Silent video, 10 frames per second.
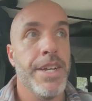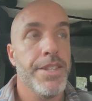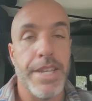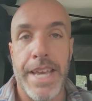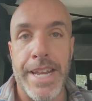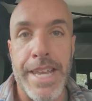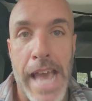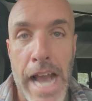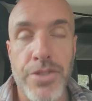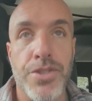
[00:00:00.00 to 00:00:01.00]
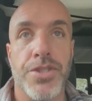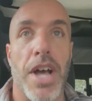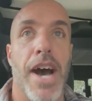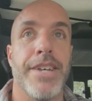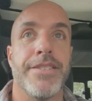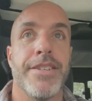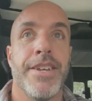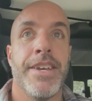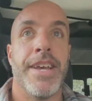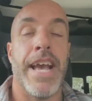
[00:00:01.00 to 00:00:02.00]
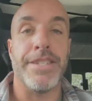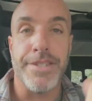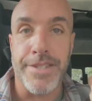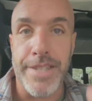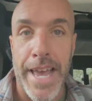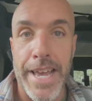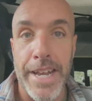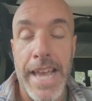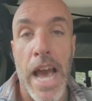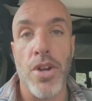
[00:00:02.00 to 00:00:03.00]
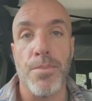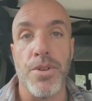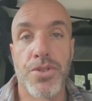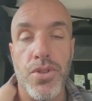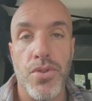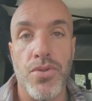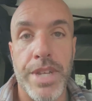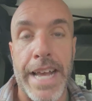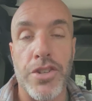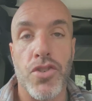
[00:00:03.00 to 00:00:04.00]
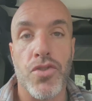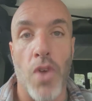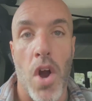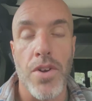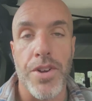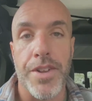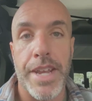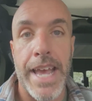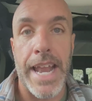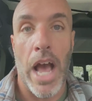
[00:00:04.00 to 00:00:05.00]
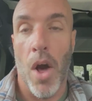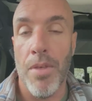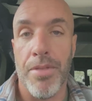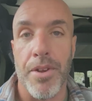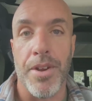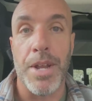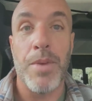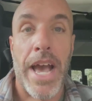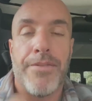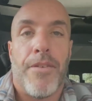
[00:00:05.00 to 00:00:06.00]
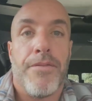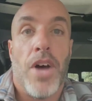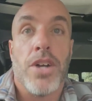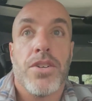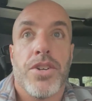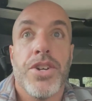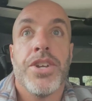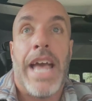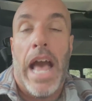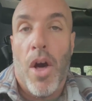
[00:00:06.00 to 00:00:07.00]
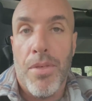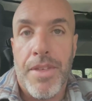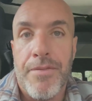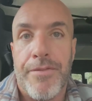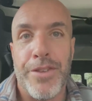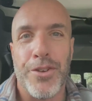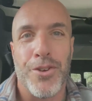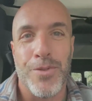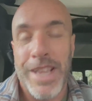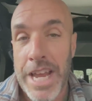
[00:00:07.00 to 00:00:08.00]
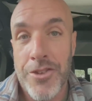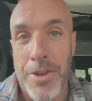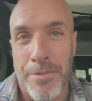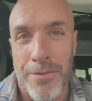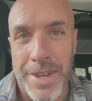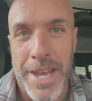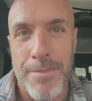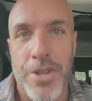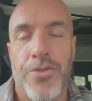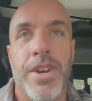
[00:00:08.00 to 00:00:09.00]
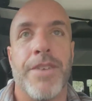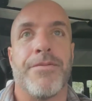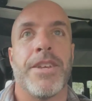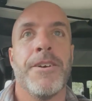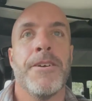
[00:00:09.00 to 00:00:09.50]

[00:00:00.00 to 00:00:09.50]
to get in exercise and to stay accountable, to get stronger and to get healthier. And we have a, a good, healthy physical relationship, if you get my drift.